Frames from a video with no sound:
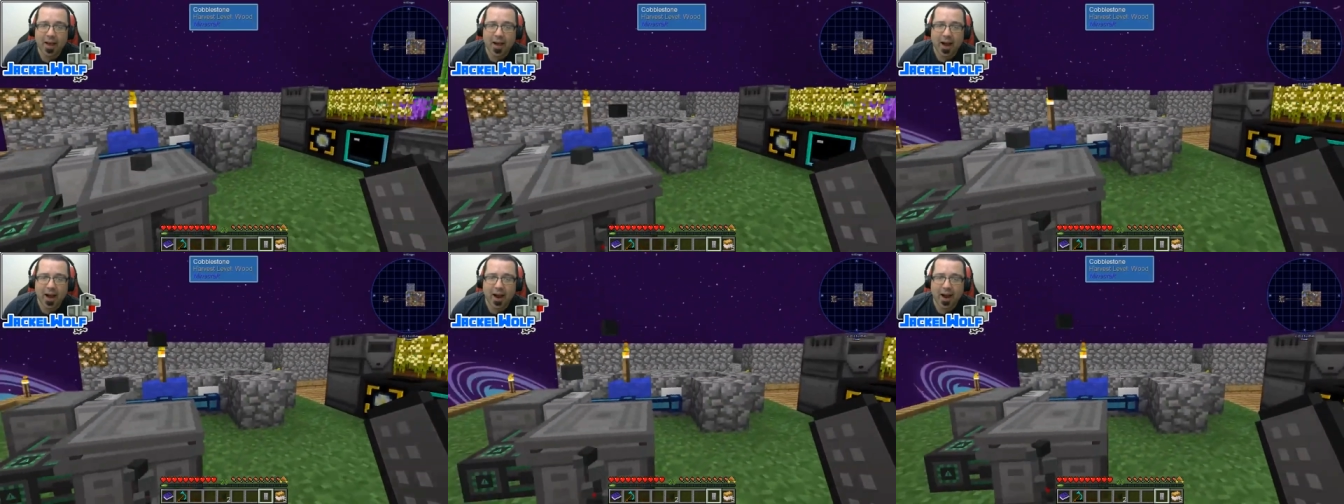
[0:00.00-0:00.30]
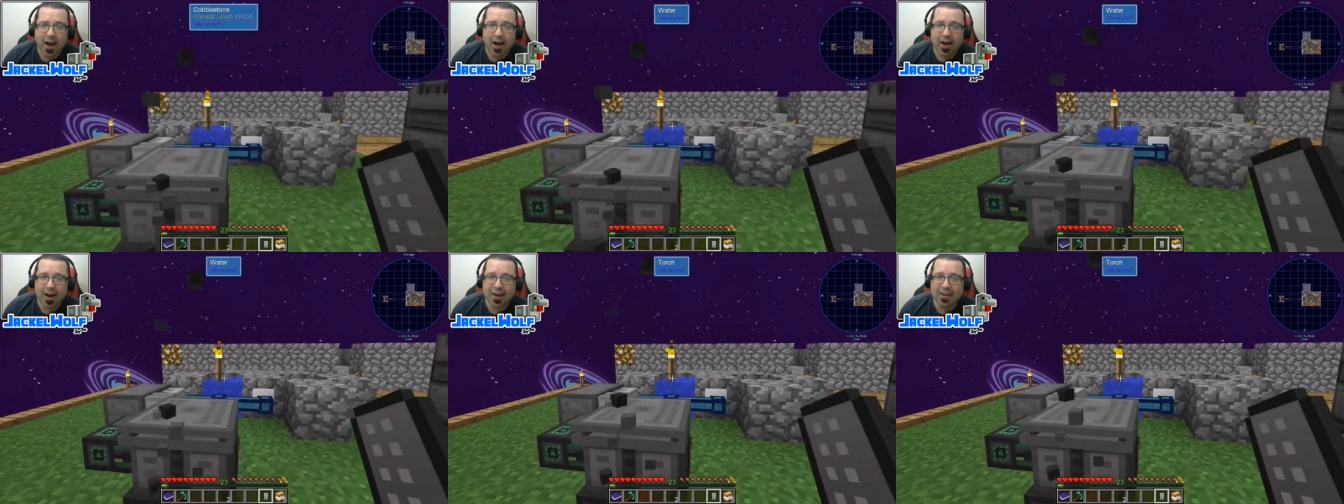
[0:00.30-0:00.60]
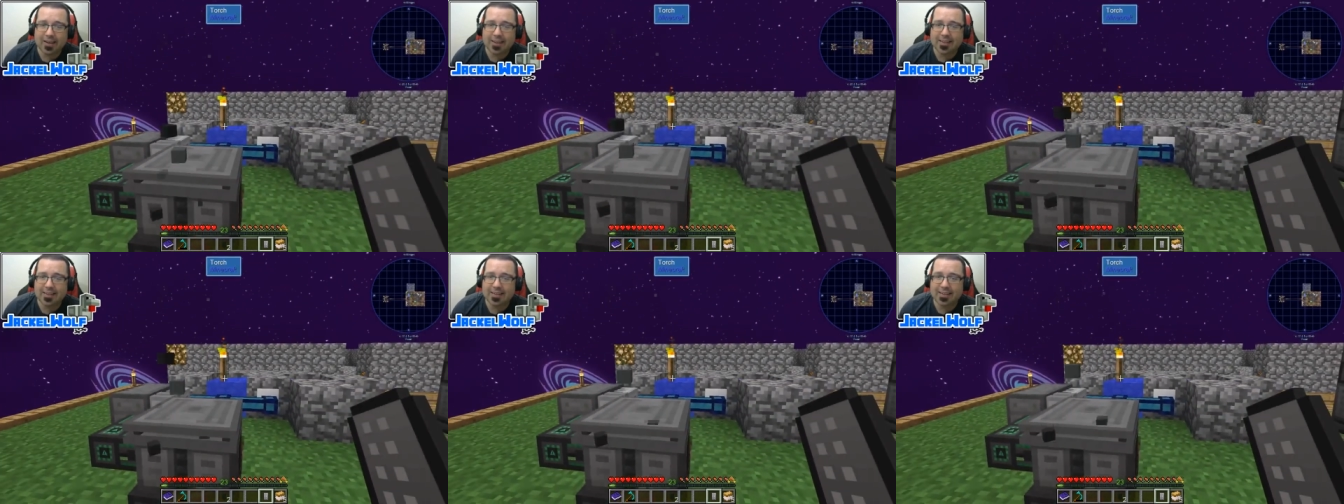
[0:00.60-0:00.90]

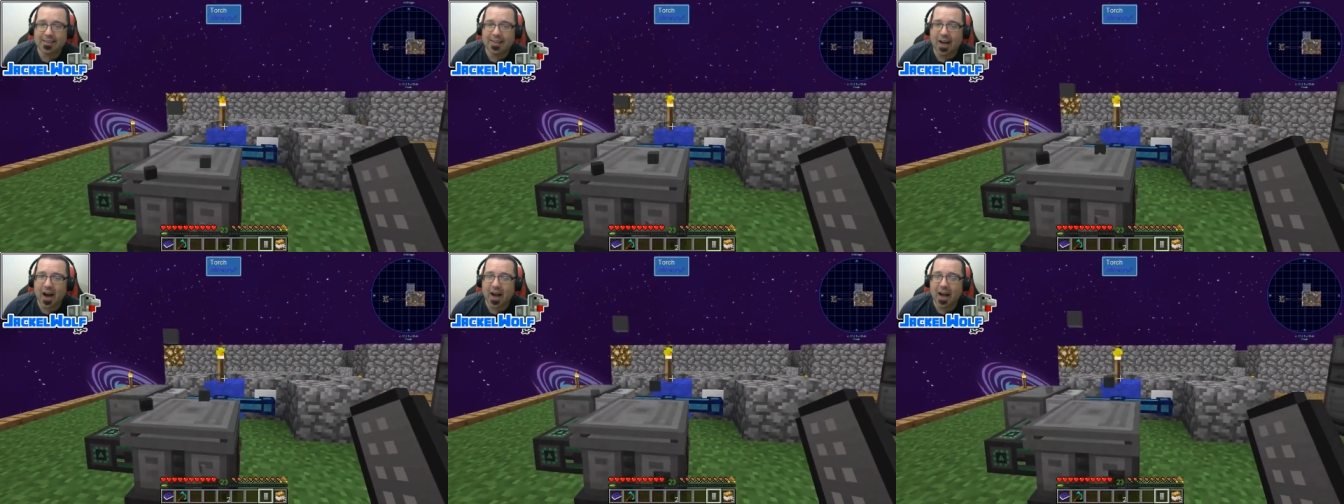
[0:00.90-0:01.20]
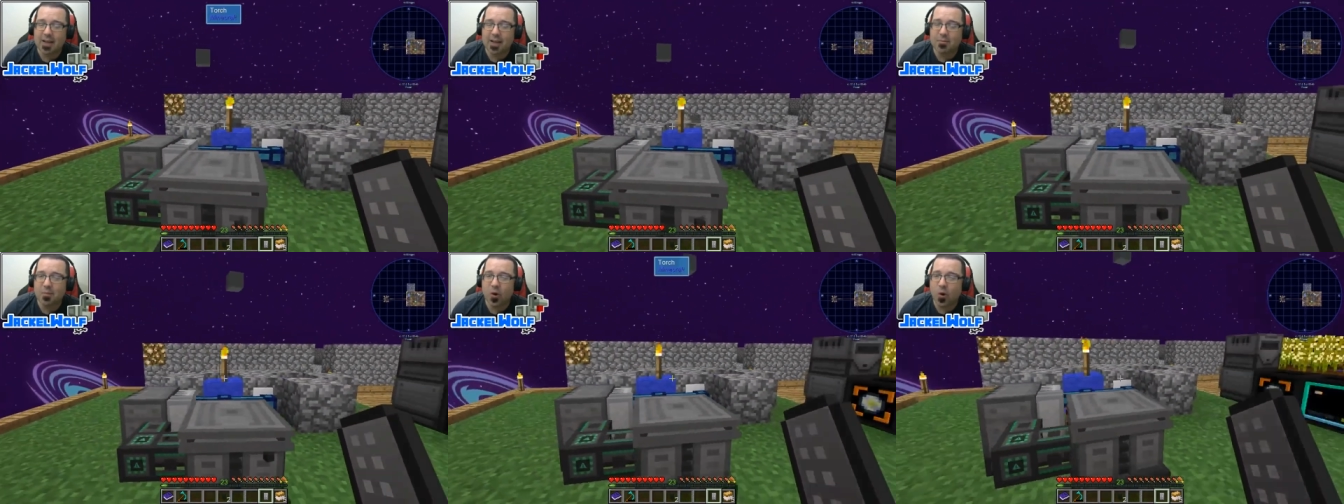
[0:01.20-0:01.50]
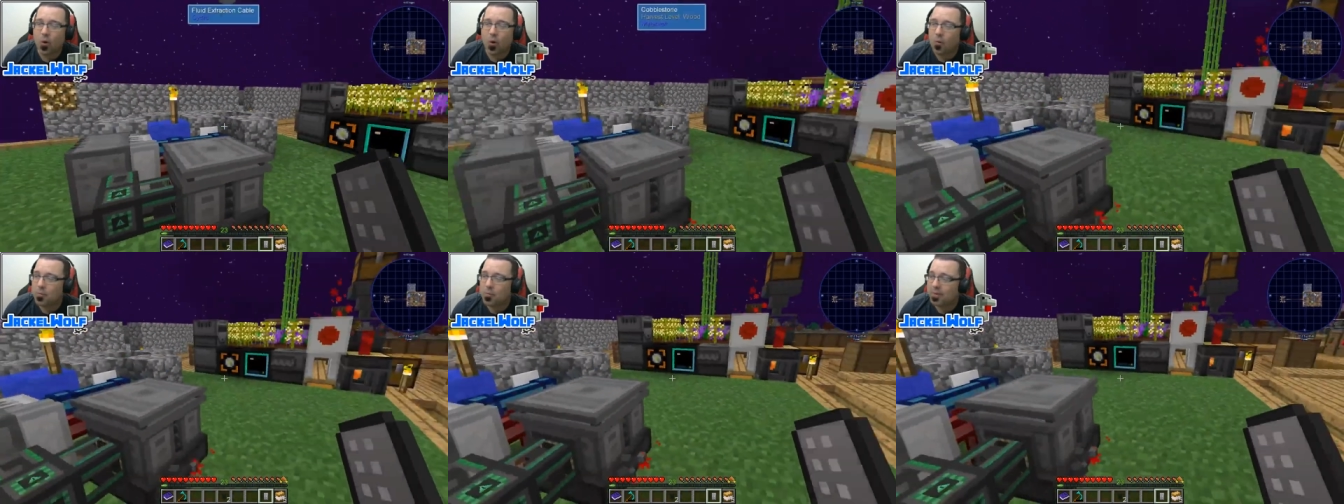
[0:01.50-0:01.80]
Uh, I'm
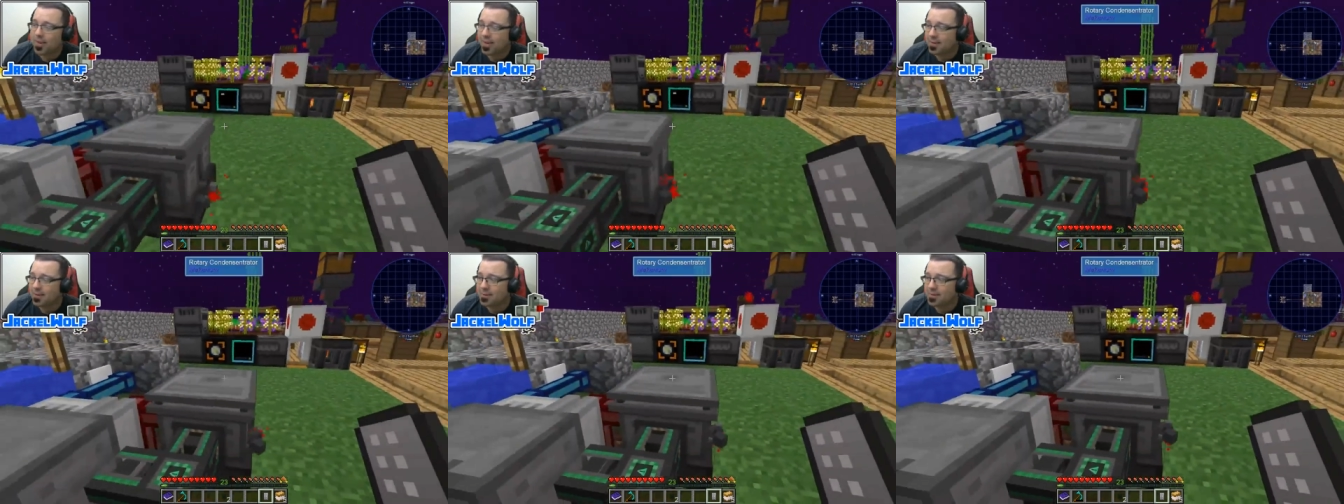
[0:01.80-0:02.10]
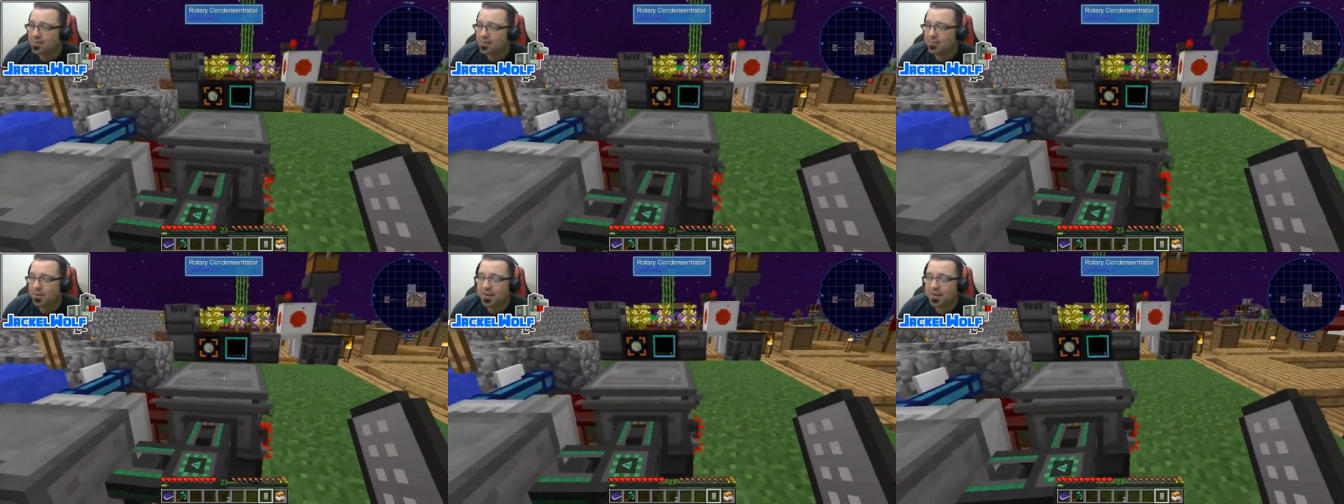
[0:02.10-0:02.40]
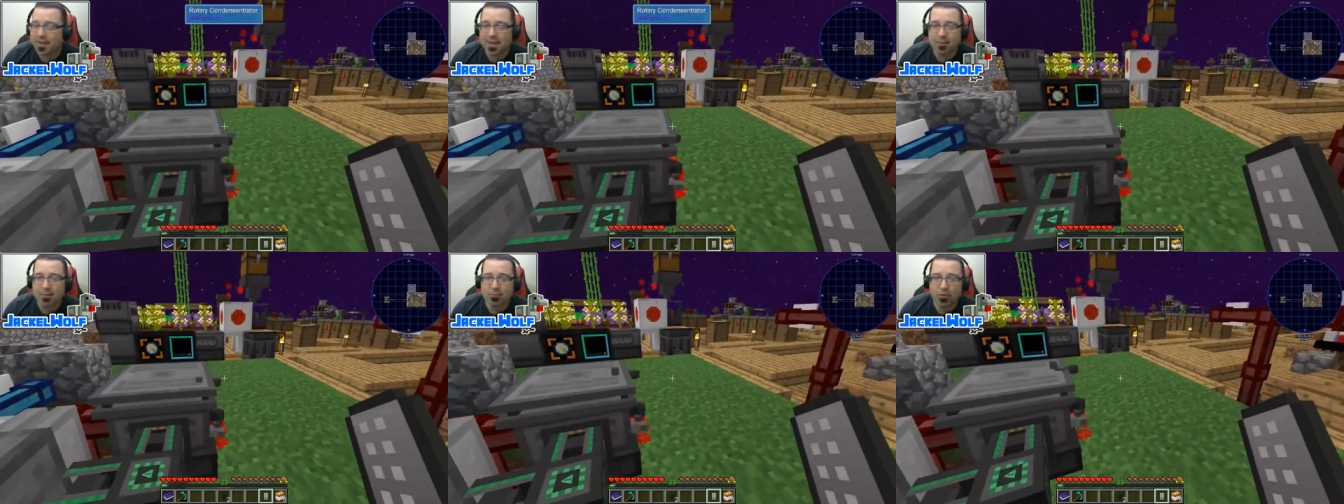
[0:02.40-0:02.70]
hoping I am
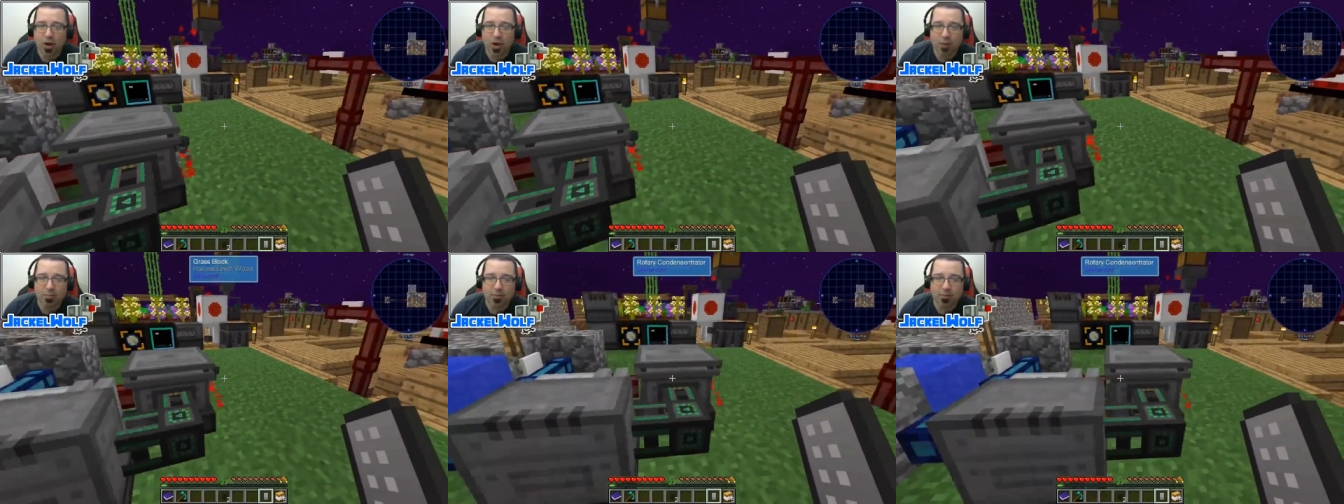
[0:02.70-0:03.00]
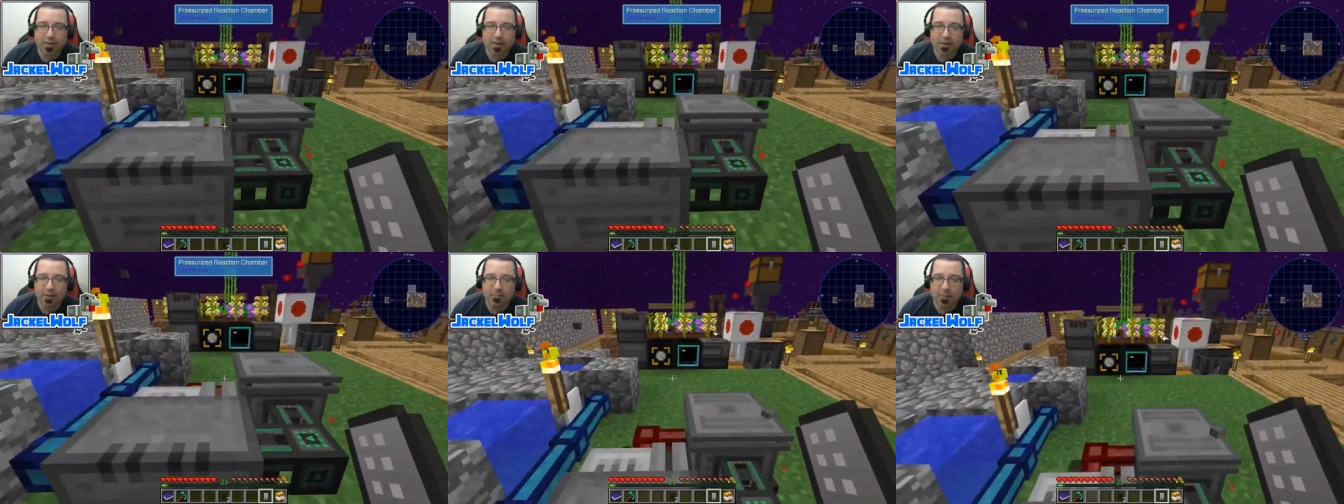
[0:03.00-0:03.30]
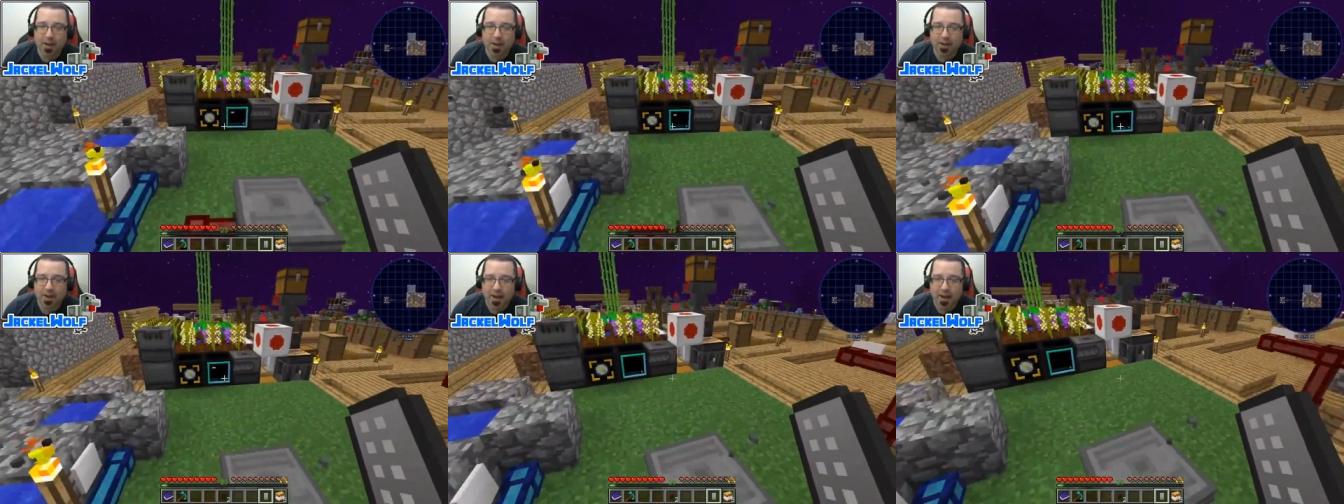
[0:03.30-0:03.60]
explaining it properly,
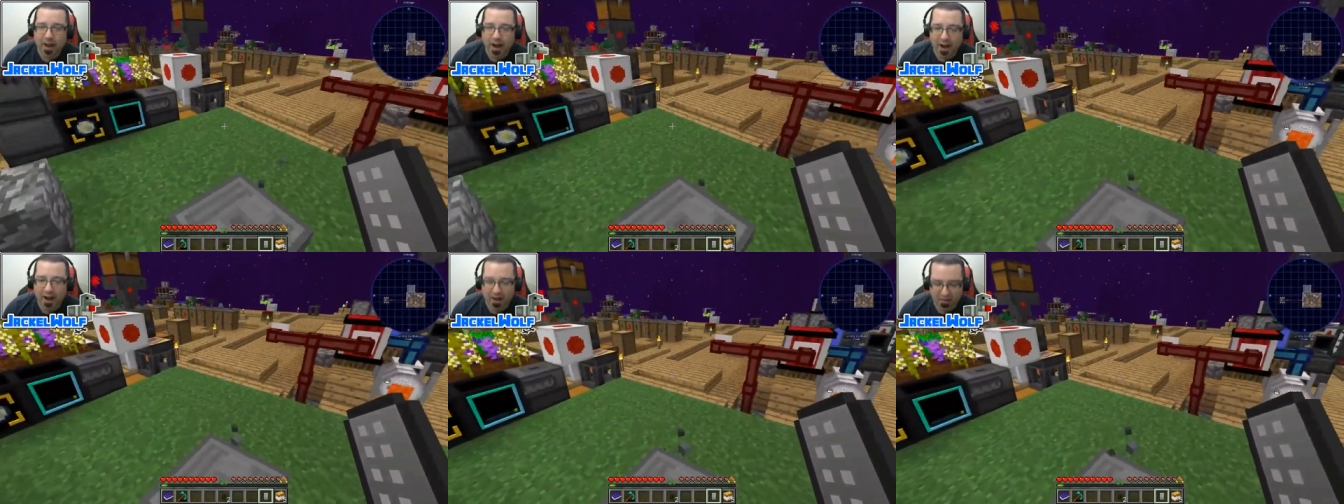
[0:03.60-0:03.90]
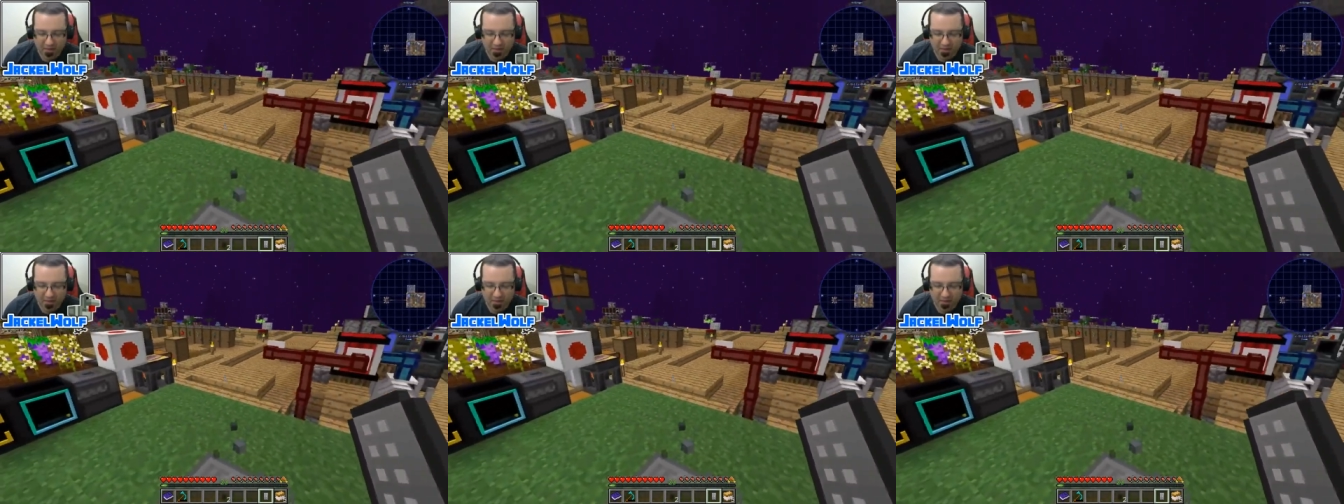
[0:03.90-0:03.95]
but uh,